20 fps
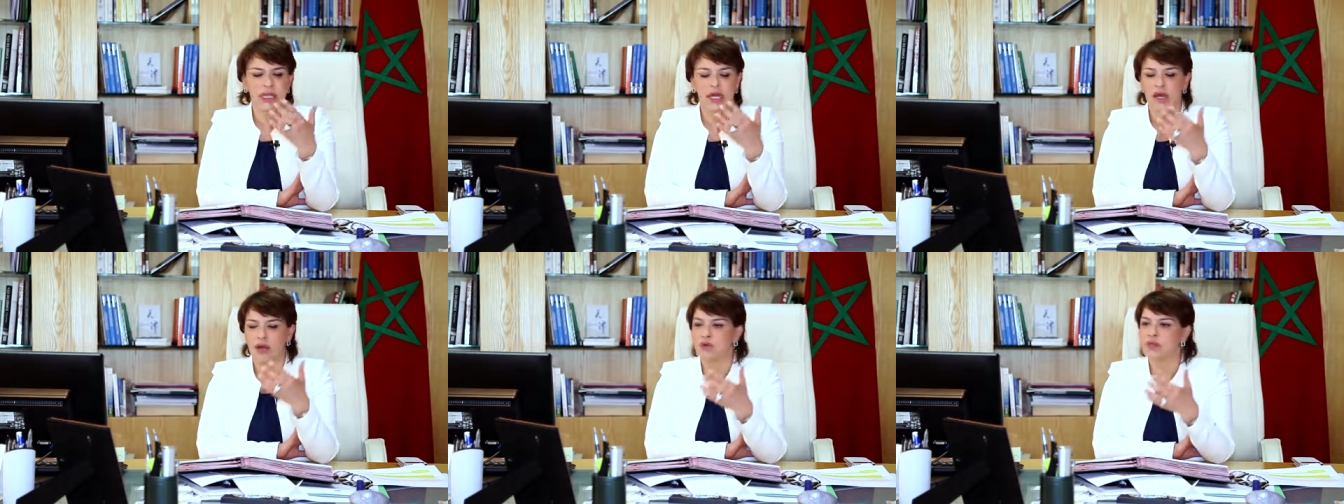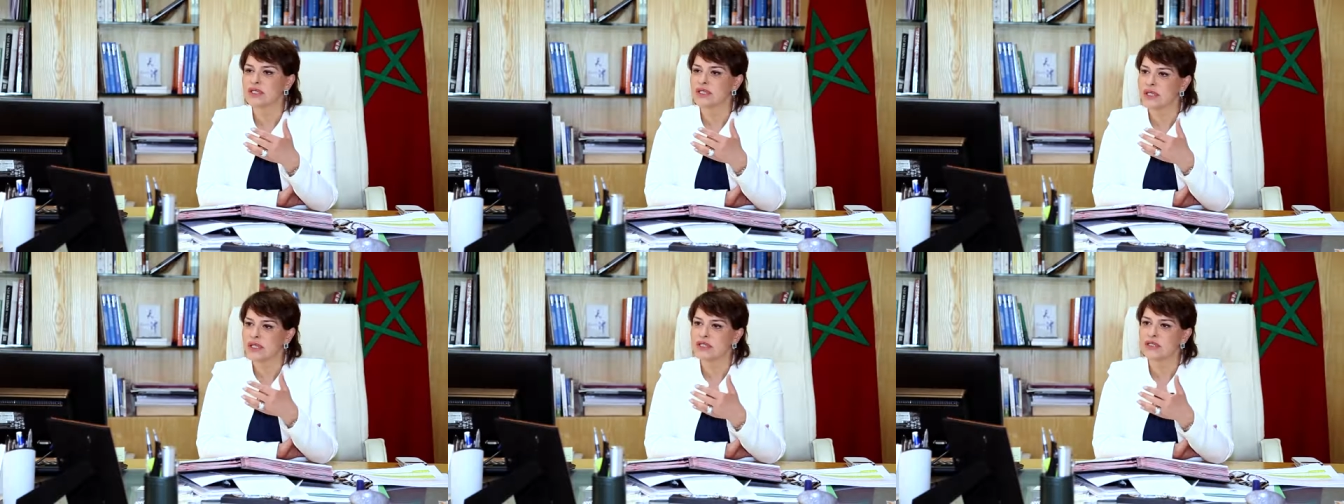
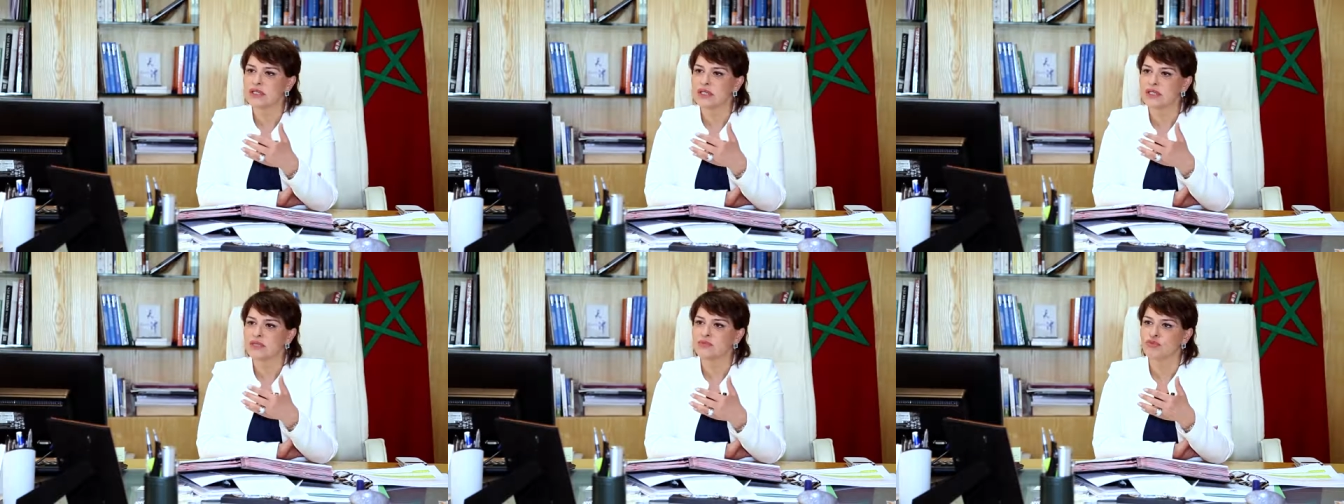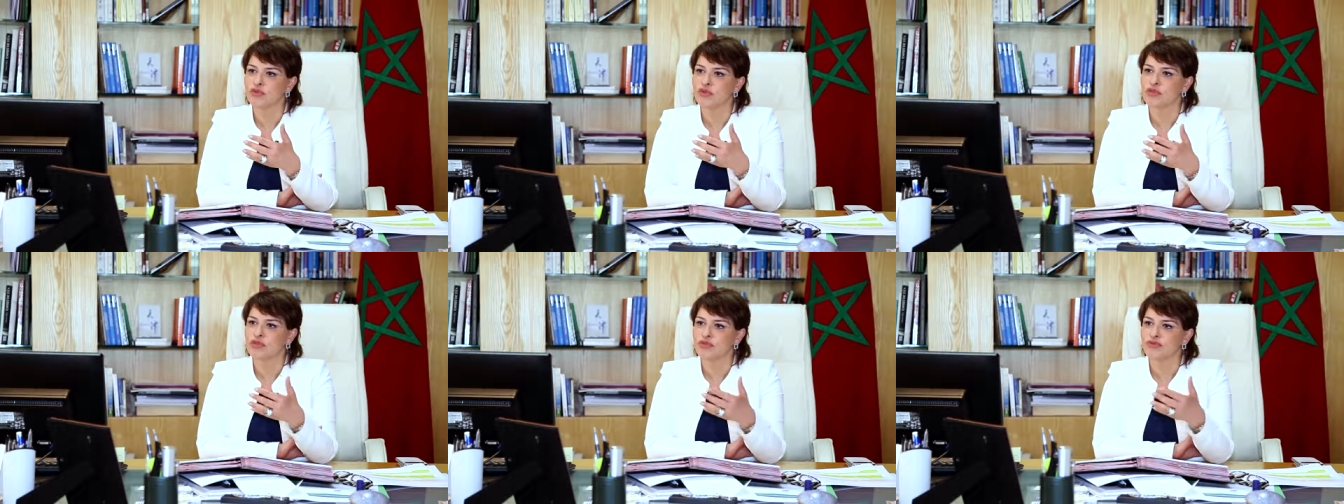our
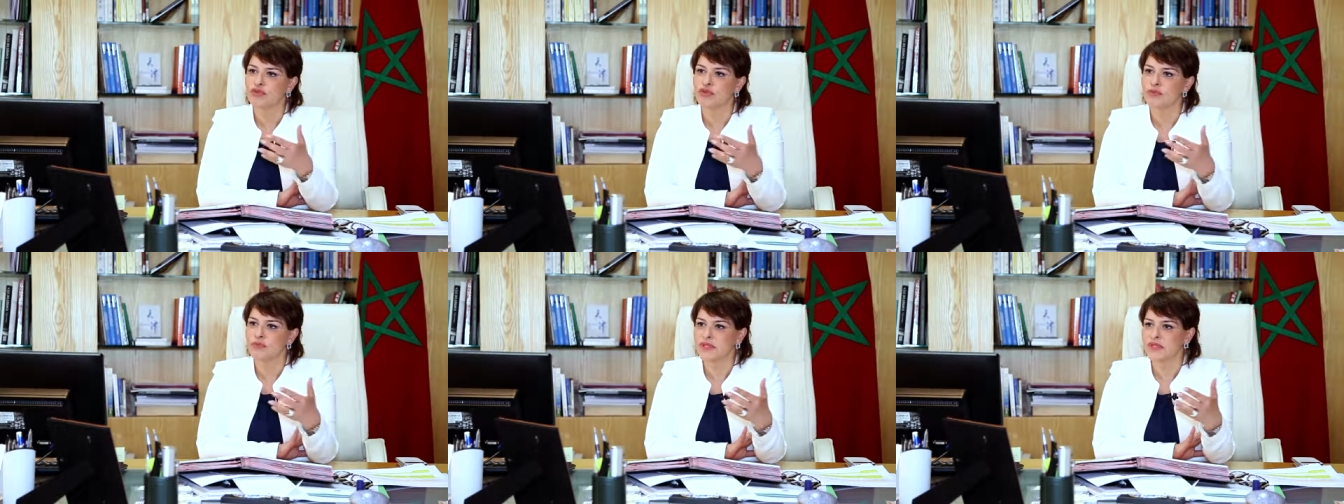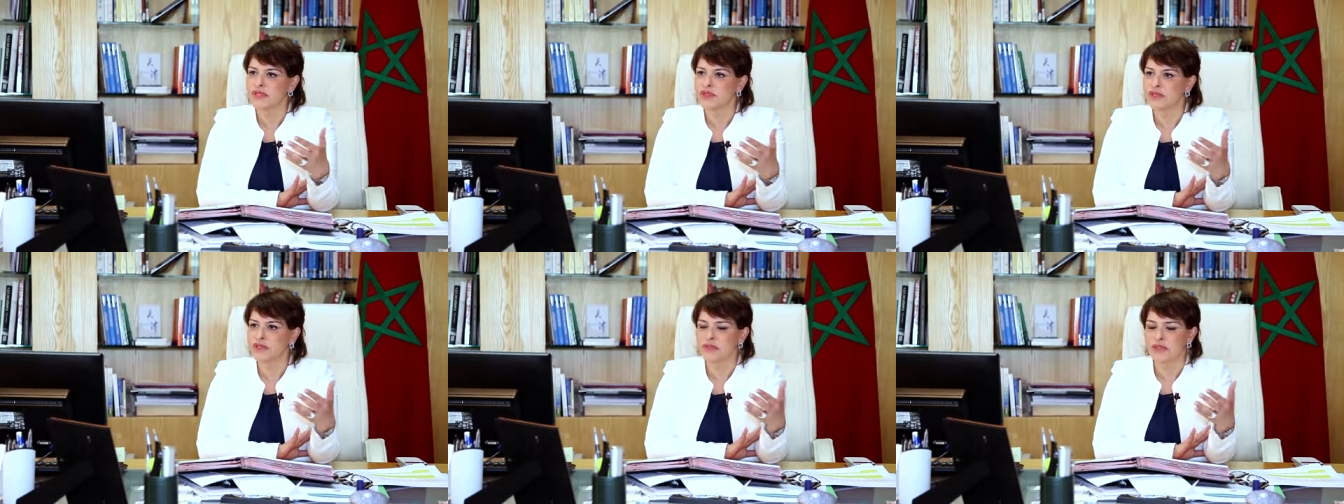sustainable
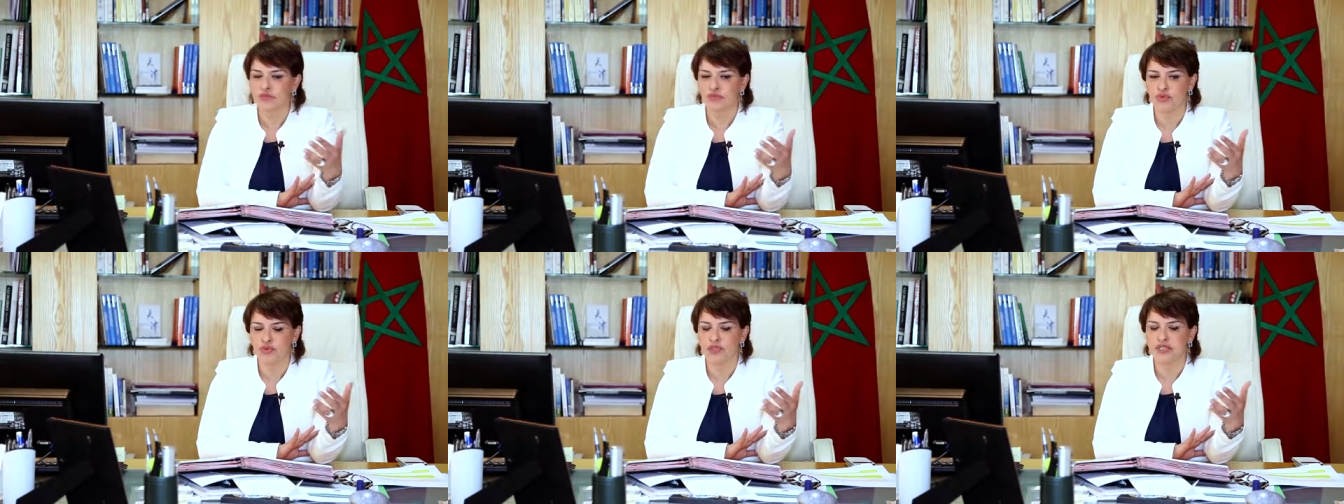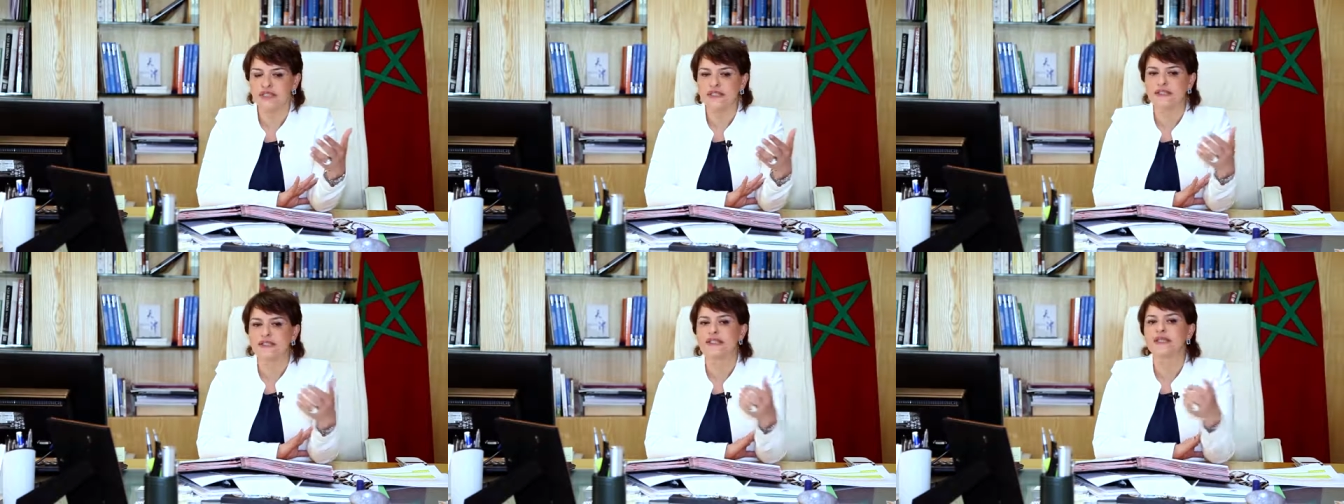development
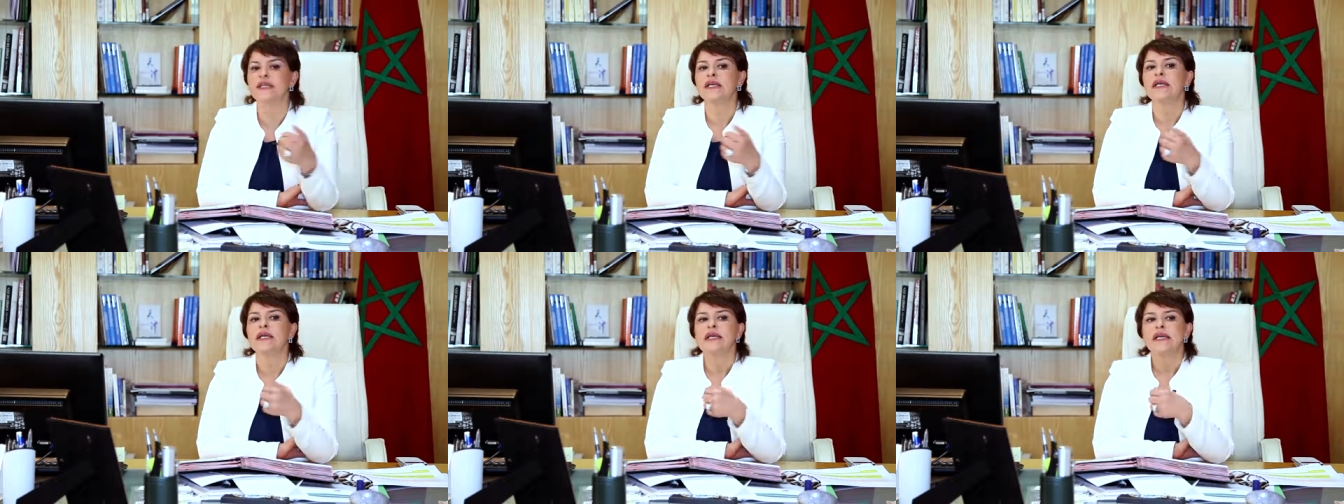policy.